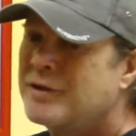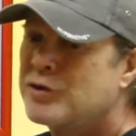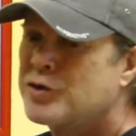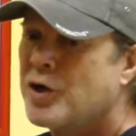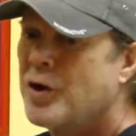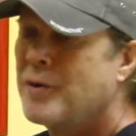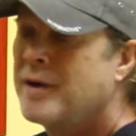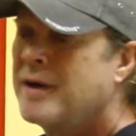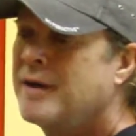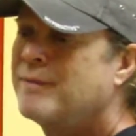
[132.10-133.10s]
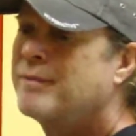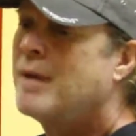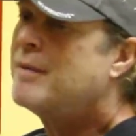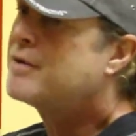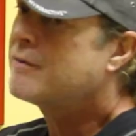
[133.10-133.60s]
to show
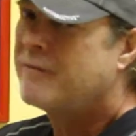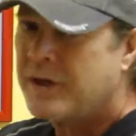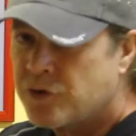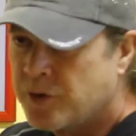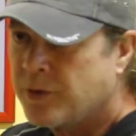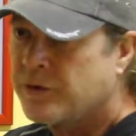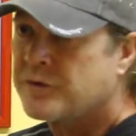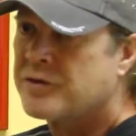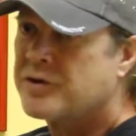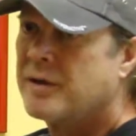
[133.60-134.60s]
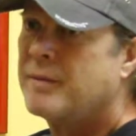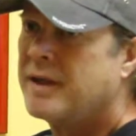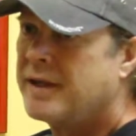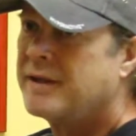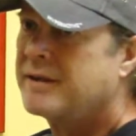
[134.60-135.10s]
maybe some vegetables for somebody and